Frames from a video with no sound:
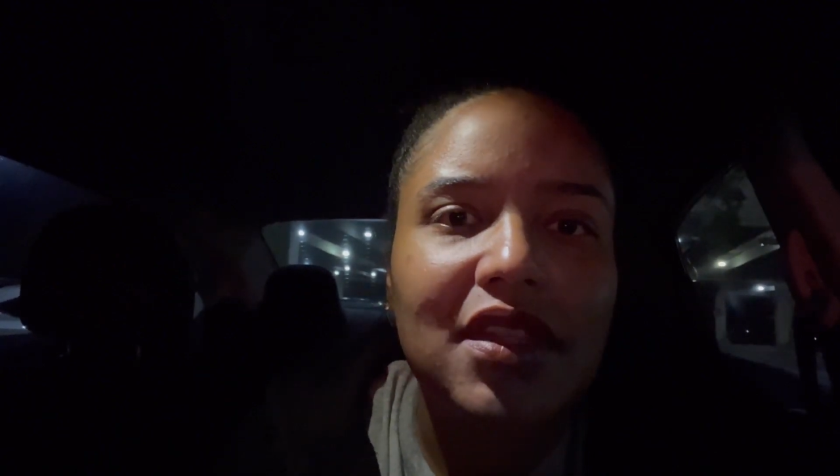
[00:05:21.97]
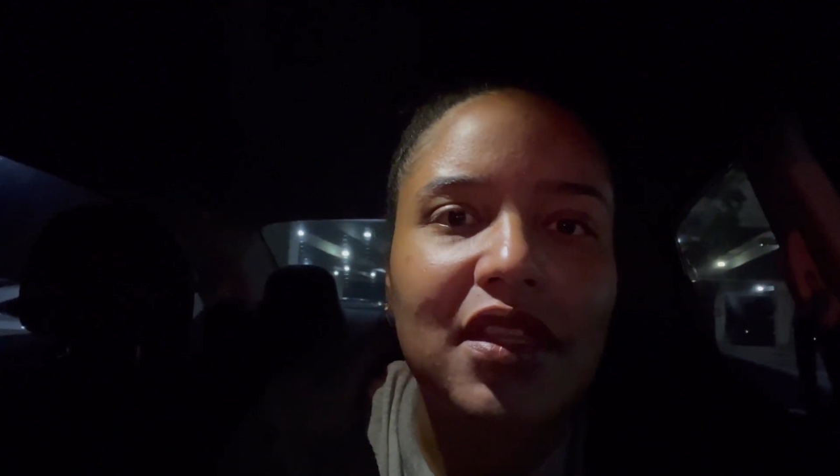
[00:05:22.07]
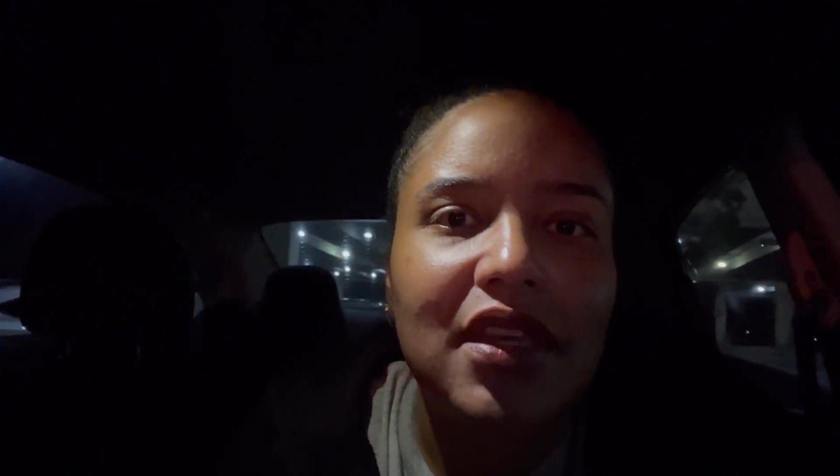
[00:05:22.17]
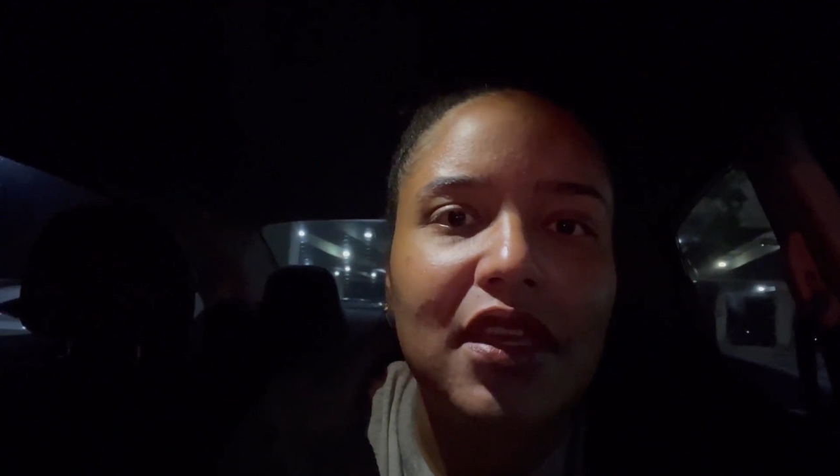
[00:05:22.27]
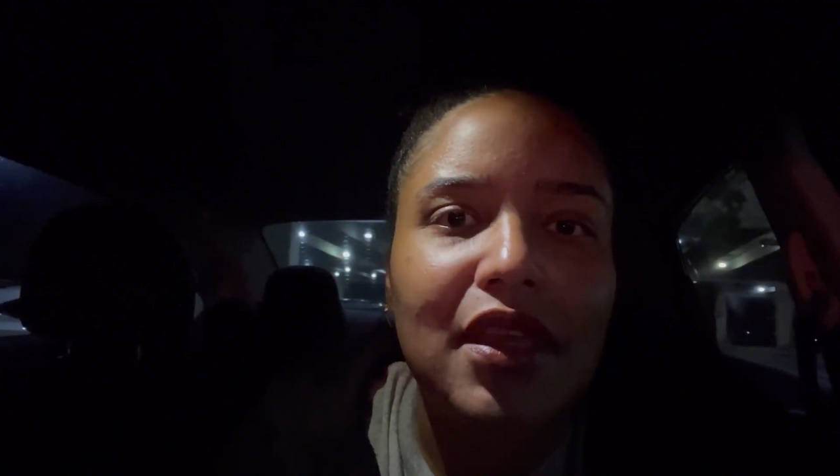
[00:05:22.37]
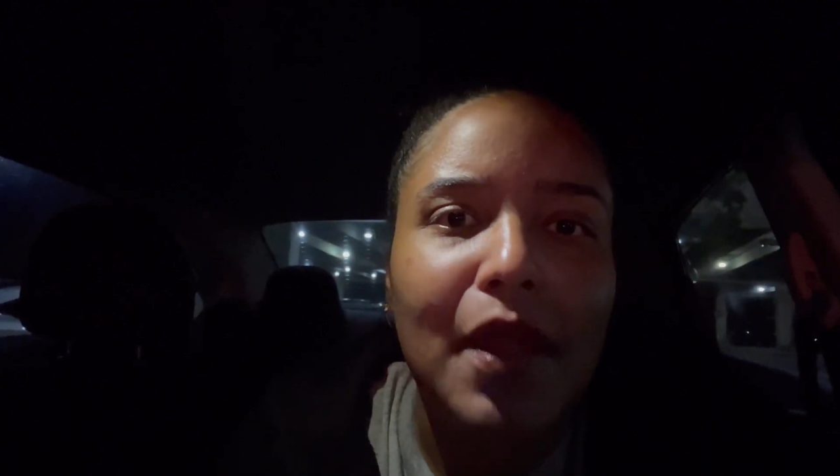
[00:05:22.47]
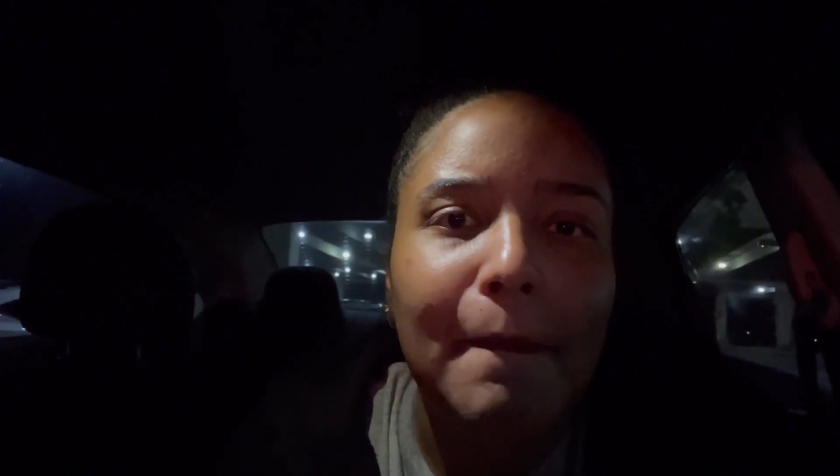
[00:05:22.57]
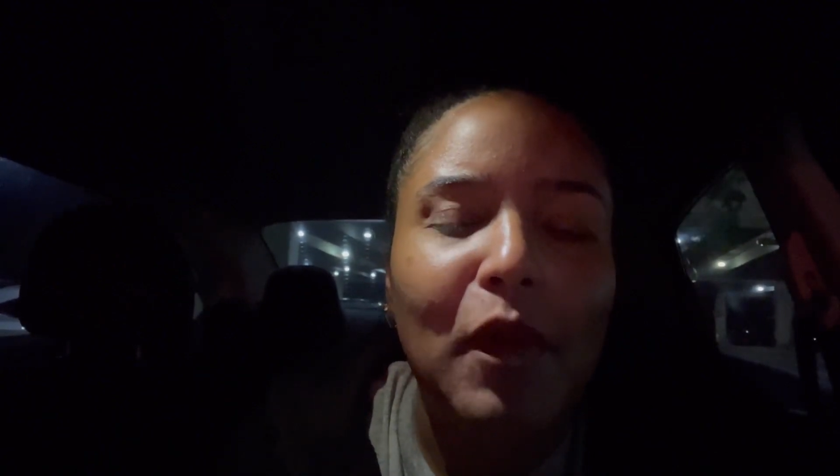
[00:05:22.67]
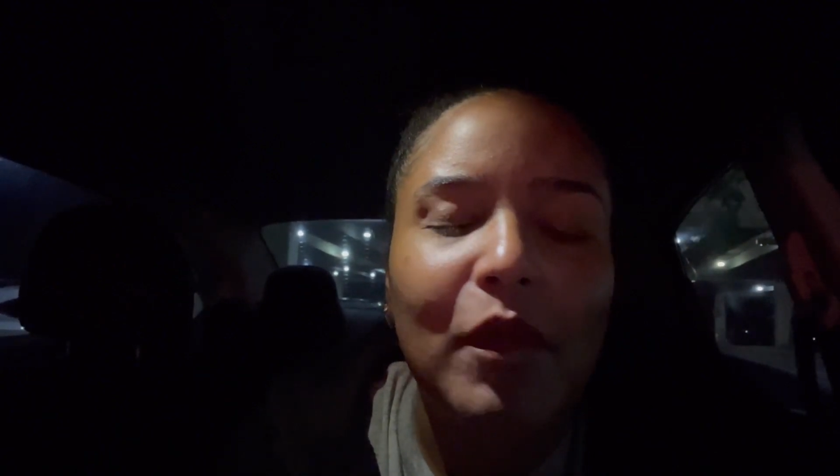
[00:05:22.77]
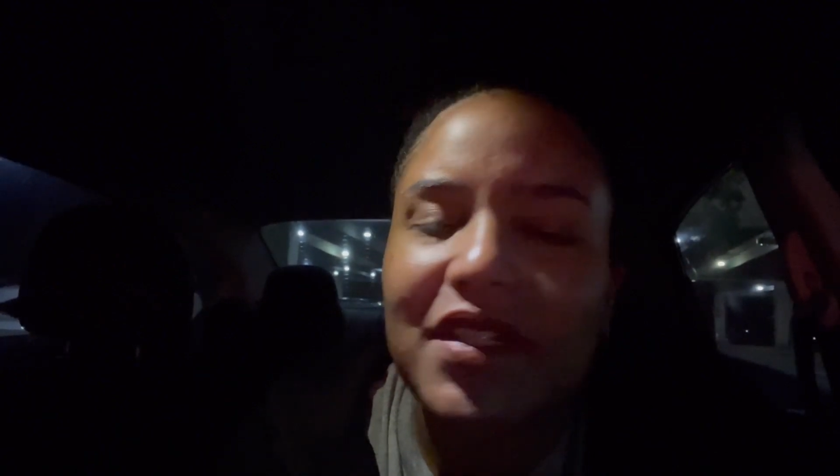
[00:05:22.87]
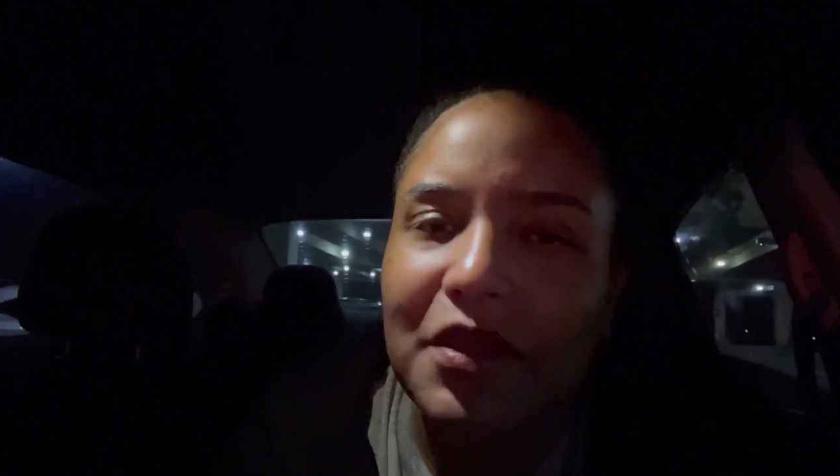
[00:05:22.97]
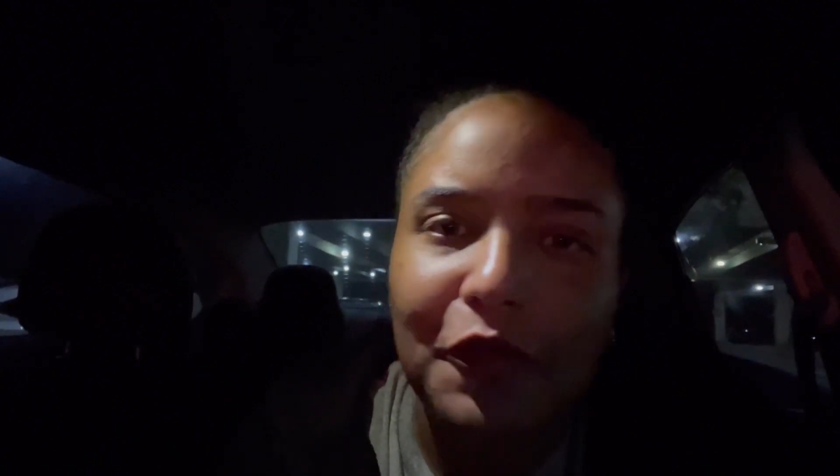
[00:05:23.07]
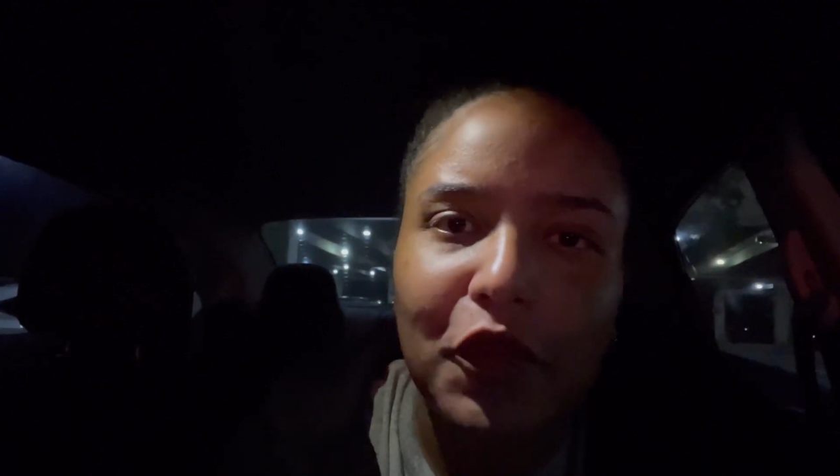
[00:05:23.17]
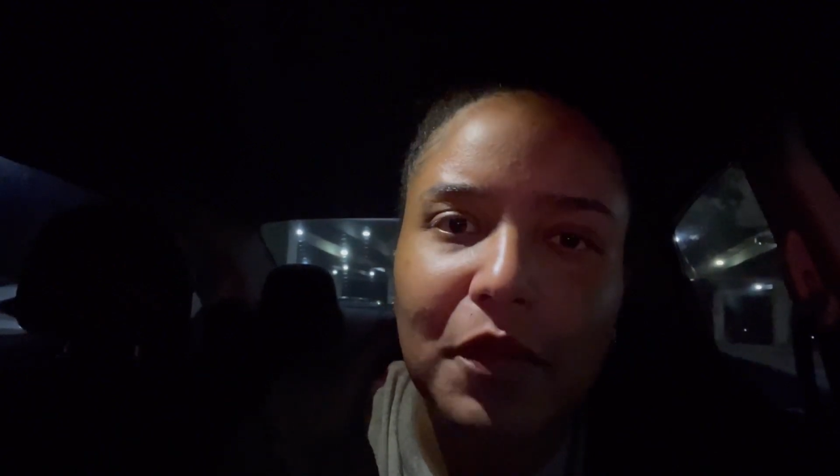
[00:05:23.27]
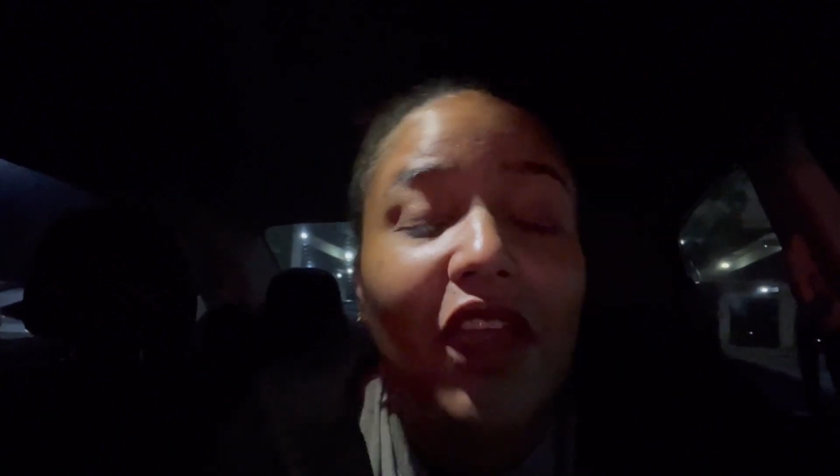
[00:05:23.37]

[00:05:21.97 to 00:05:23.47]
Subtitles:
the momentum for me.